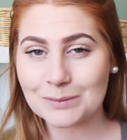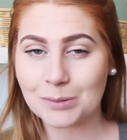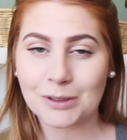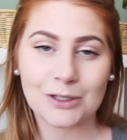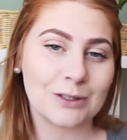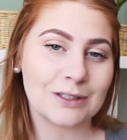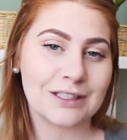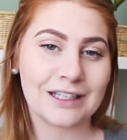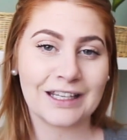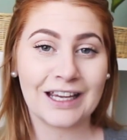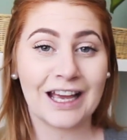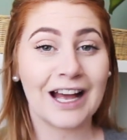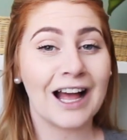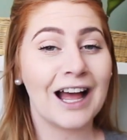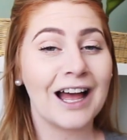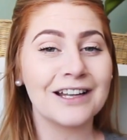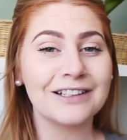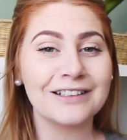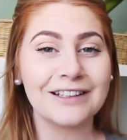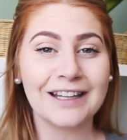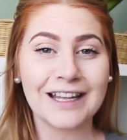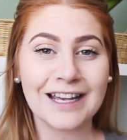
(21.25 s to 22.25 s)
because he
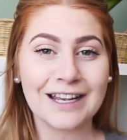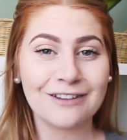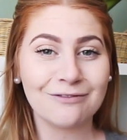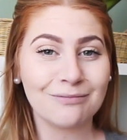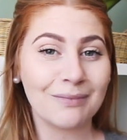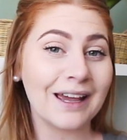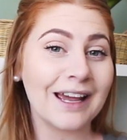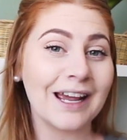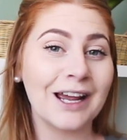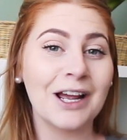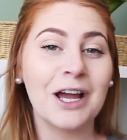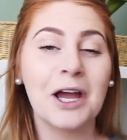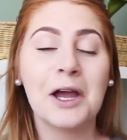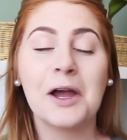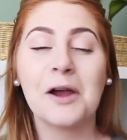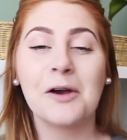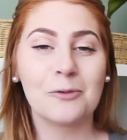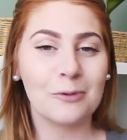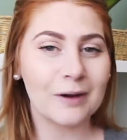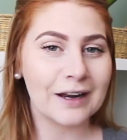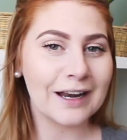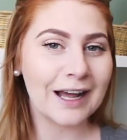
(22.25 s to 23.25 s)
can't leave me
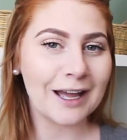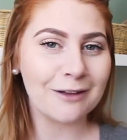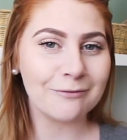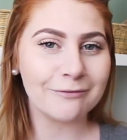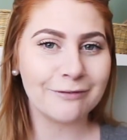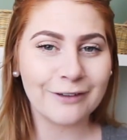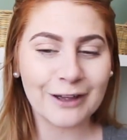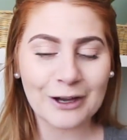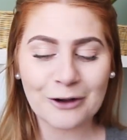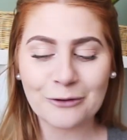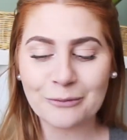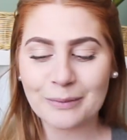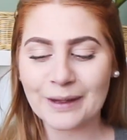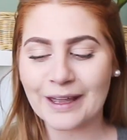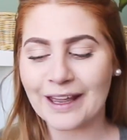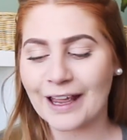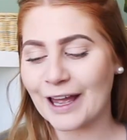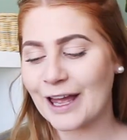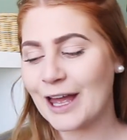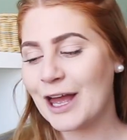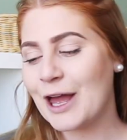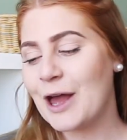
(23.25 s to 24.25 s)
when I'm
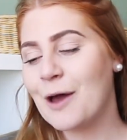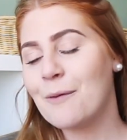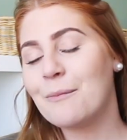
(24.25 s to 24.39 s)
filming.